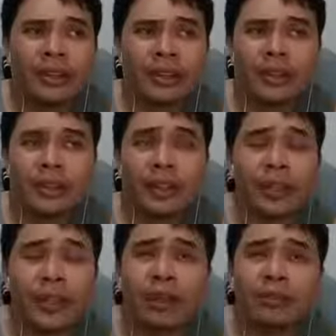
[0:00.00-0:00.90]
And then
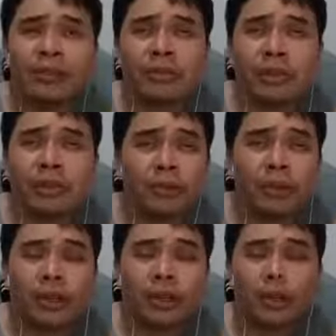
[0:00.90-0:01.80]
after
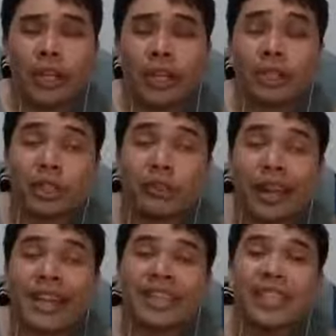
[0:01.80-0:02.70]
weeks of
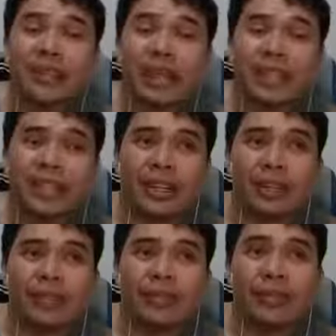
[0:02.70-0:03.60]
asking
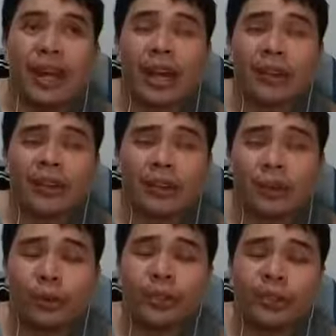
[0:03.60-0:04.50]
myself the
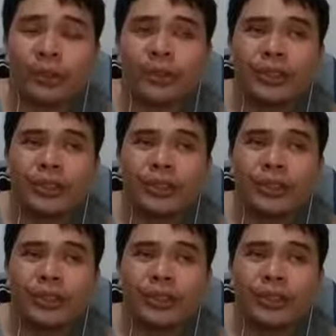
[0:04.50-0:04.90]
question,